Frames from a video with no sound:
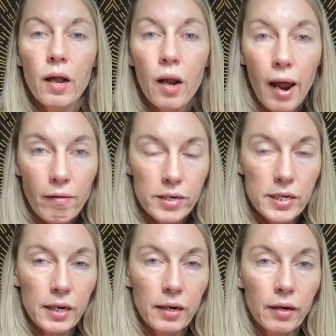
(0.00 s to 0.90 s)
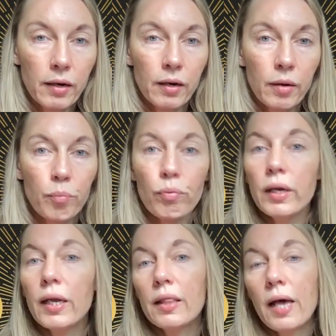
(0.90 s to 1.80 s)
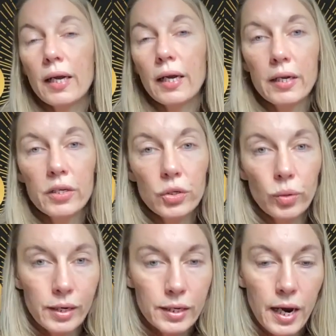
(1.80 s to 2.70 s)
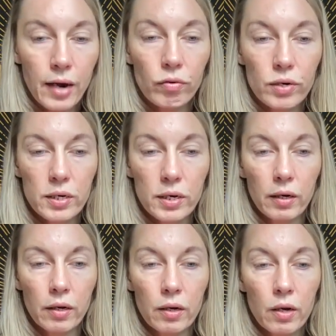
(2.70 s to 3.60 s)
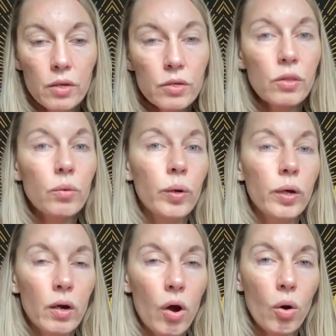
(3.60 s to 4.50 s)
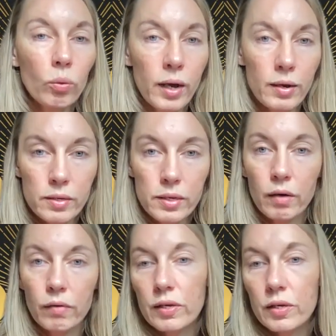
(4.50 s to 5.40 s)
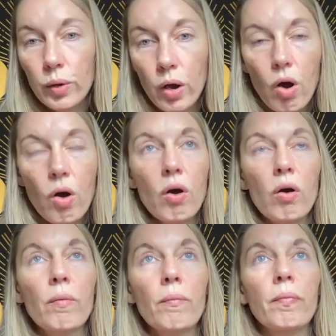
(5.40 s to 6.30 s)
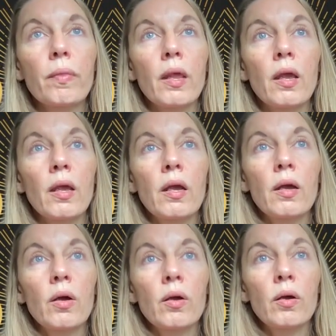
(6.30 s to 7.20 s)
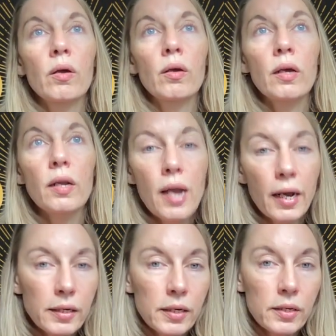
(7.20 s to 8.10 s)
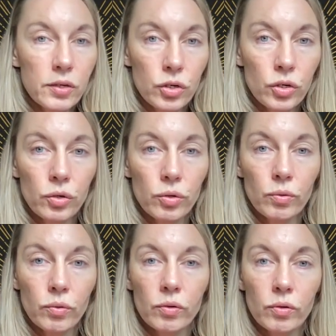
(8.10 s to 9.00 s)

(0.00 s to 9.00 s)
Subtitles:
clarity, bringing that into integrity, so that we can hold ourselves as we are, connected to